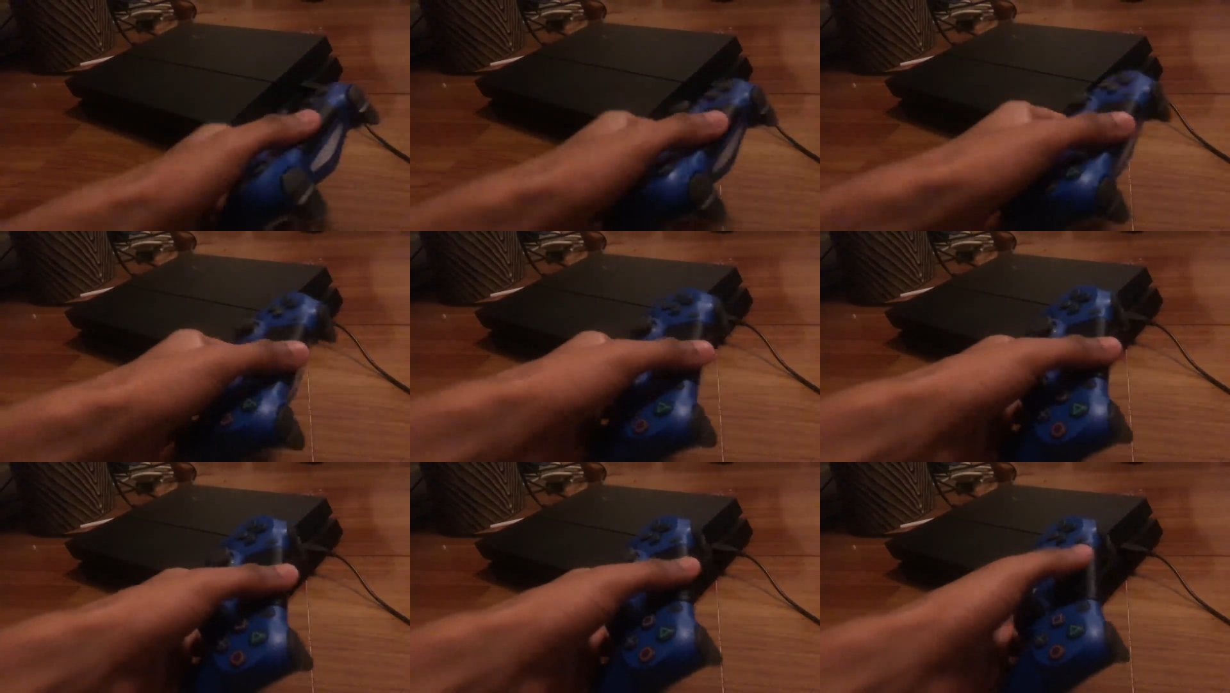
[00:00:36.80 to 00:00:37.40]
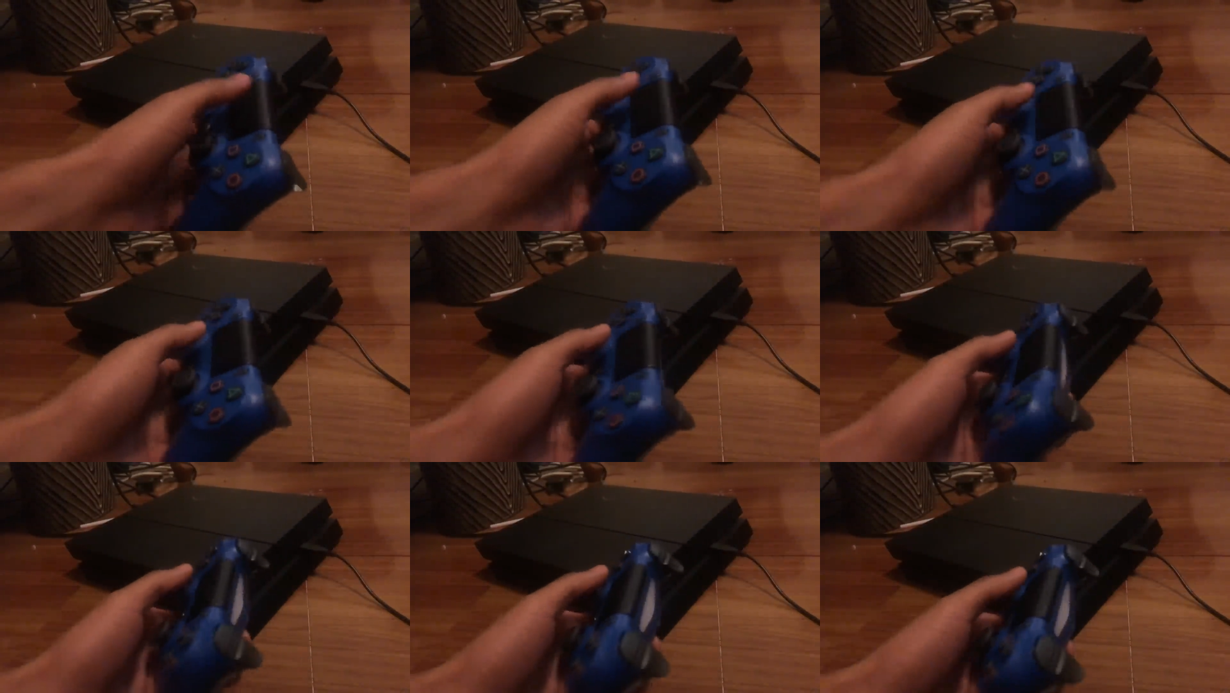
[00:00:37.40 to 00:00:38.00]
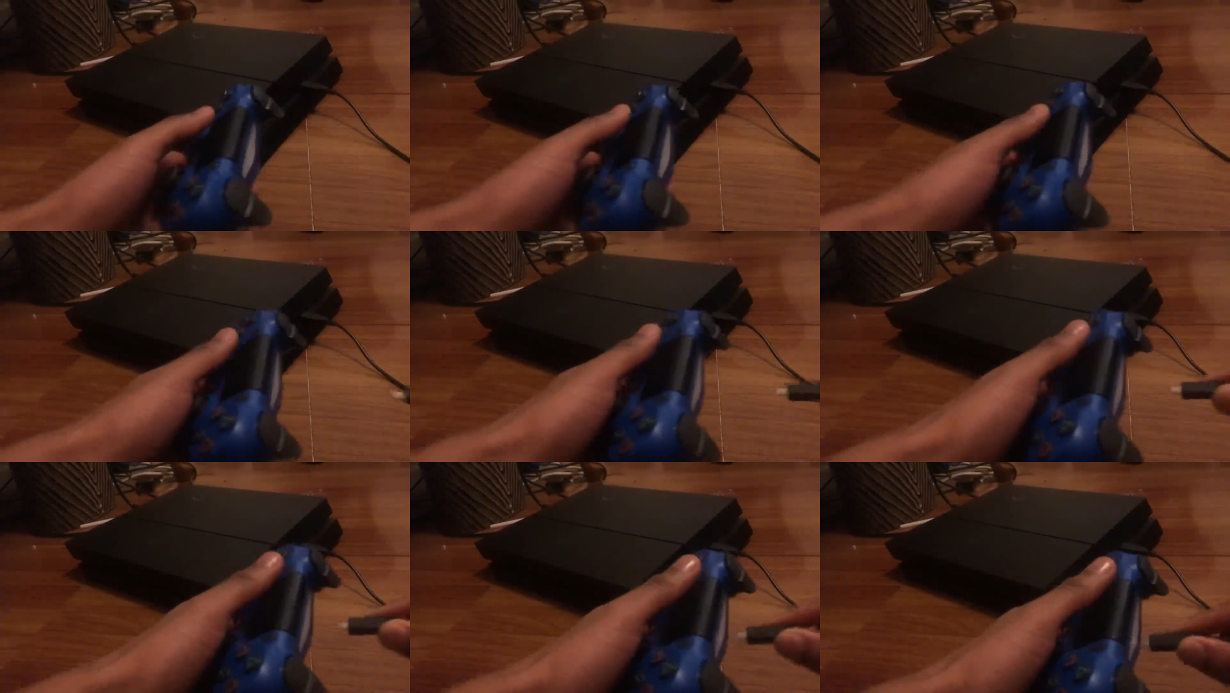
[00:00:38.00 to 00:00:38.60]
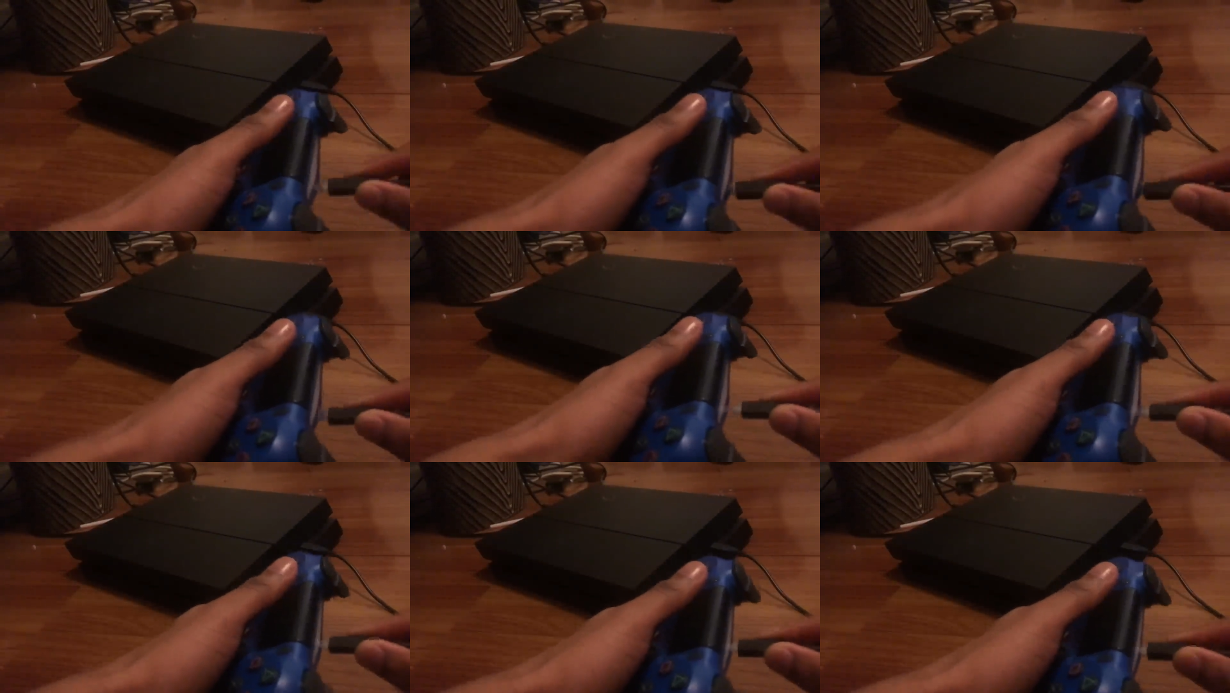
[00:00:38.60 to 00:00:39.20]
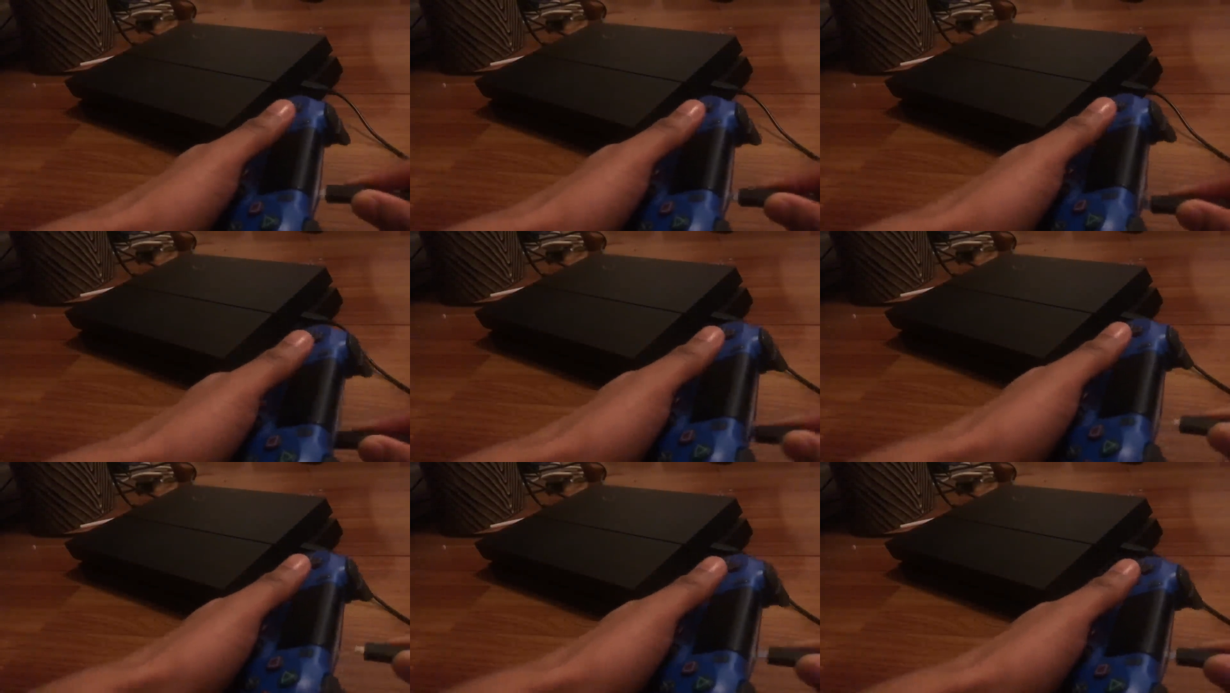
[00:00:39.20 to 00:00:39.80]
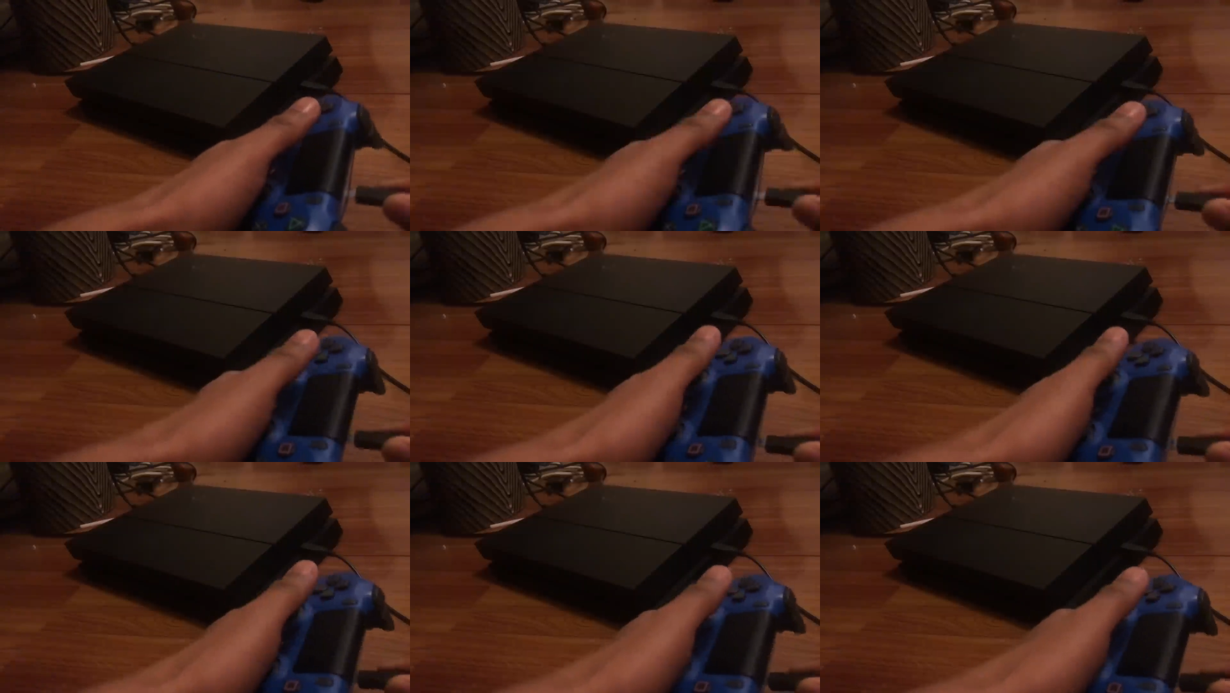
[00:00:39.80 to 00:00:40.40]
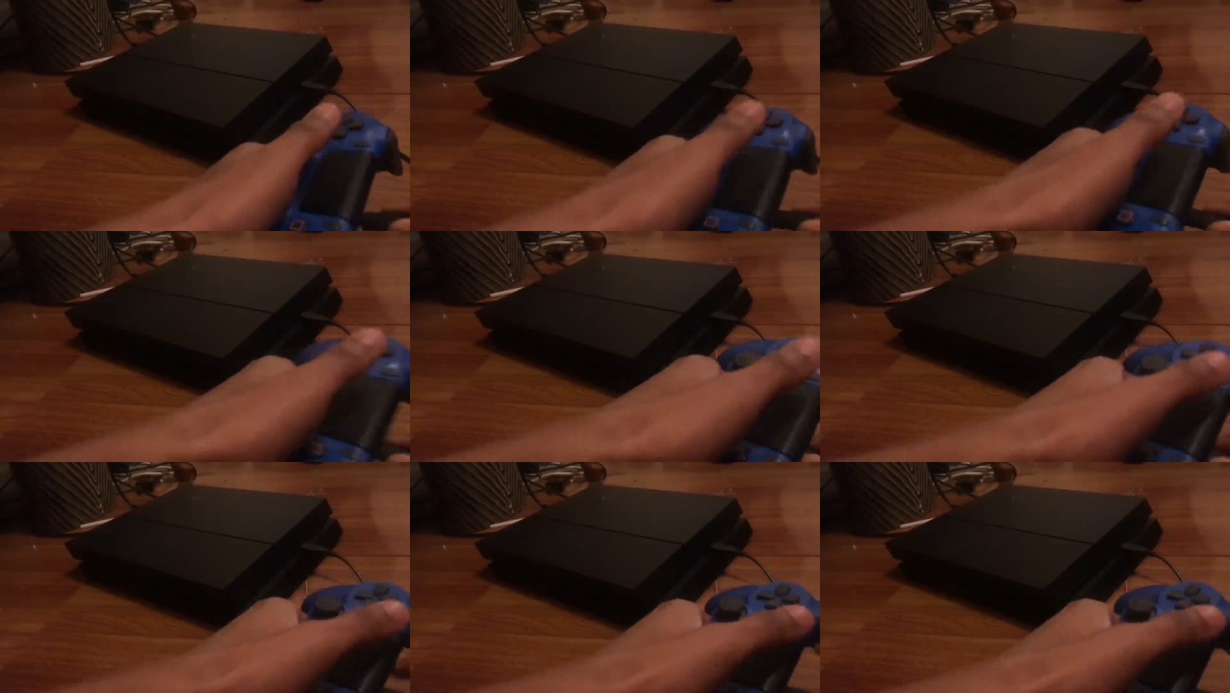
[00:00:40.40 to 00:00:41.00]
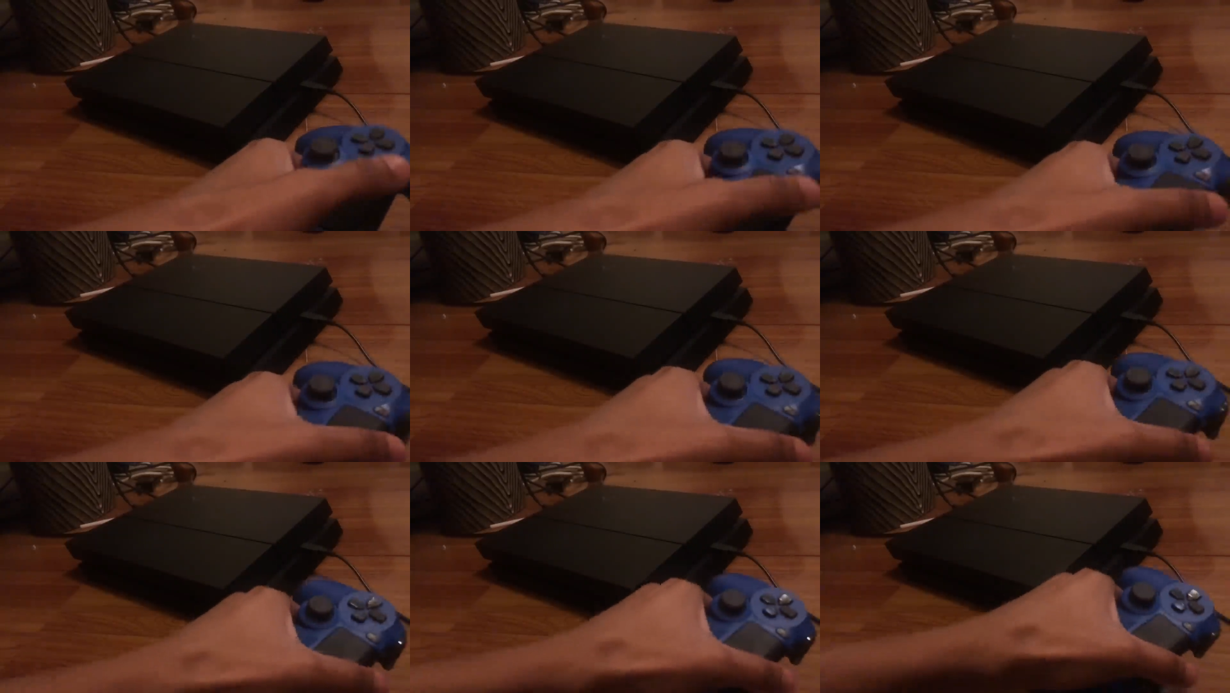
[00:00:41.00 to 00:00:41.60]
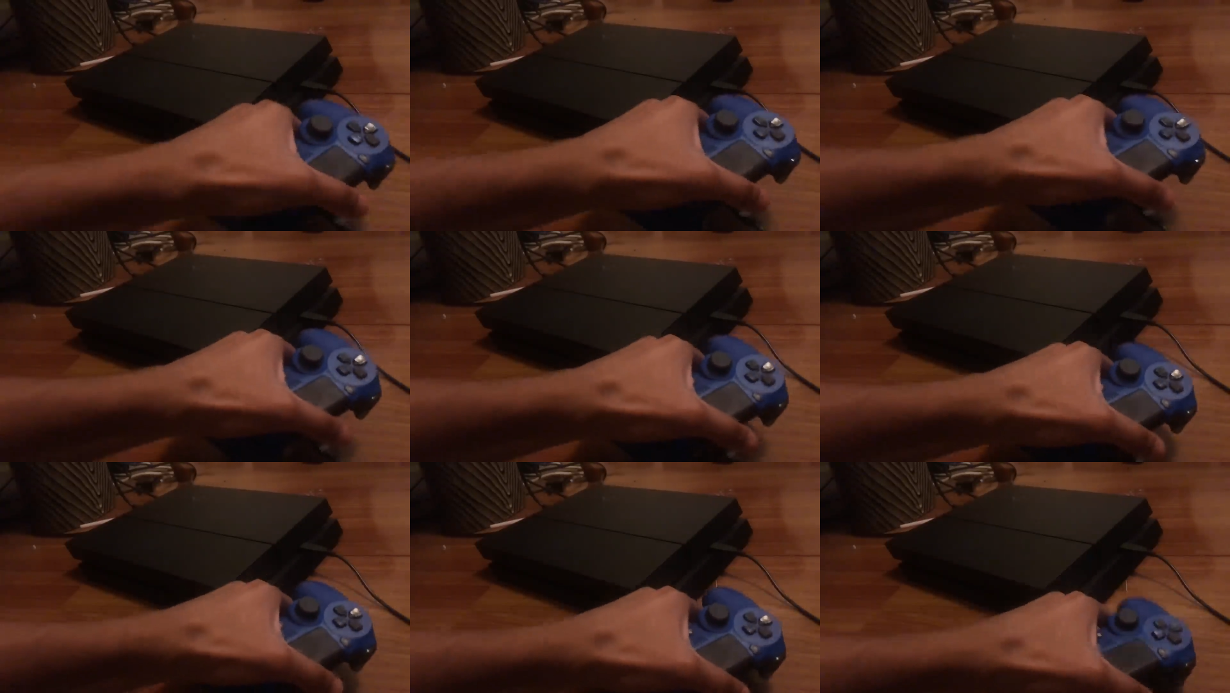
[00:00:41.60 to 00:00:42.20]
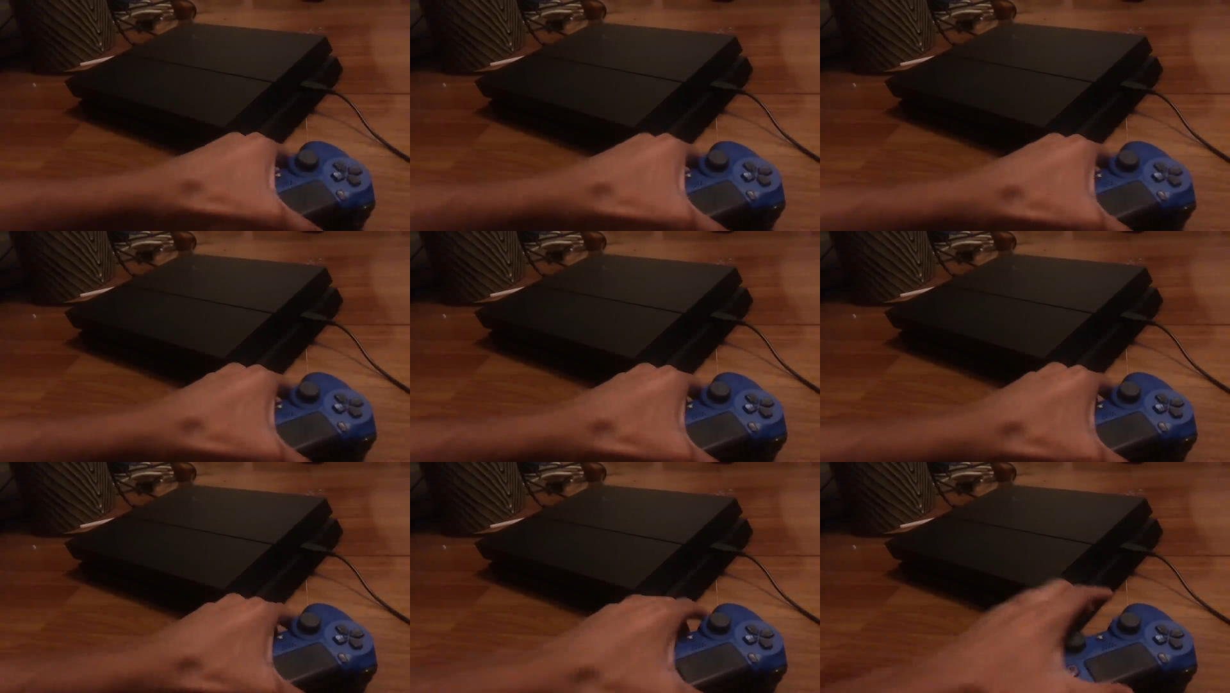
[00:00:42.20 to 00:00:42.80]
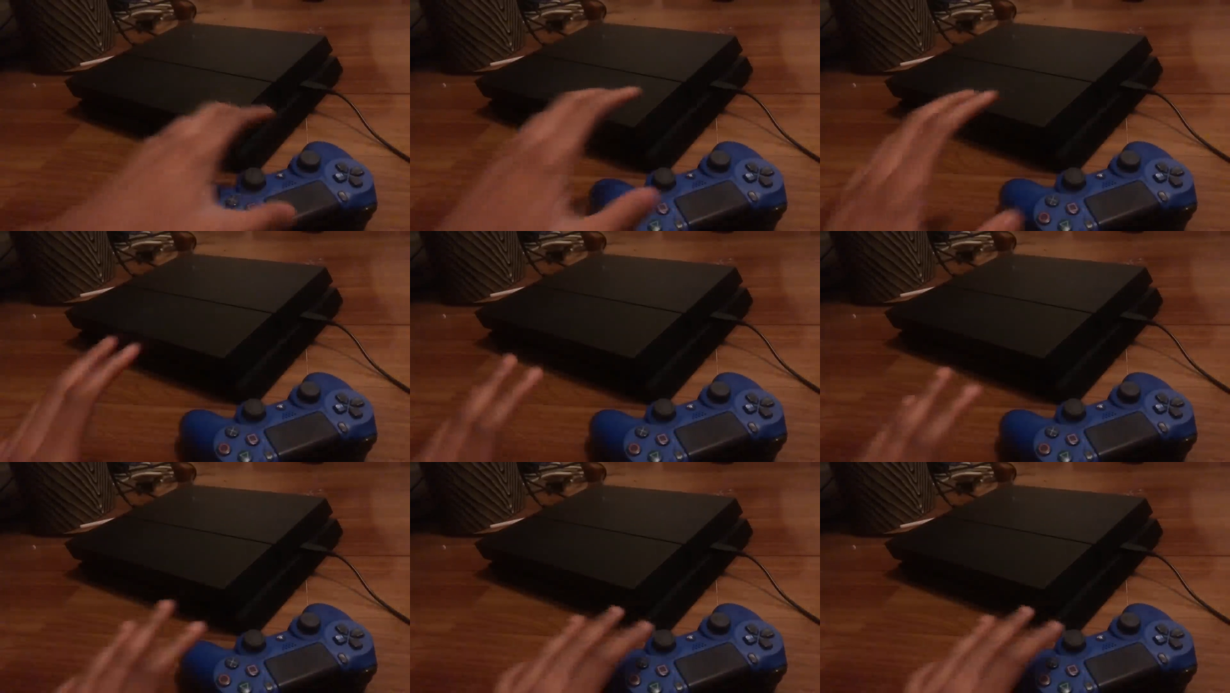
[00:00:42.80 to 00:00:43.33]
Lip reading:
Nobody's mouth can be seen.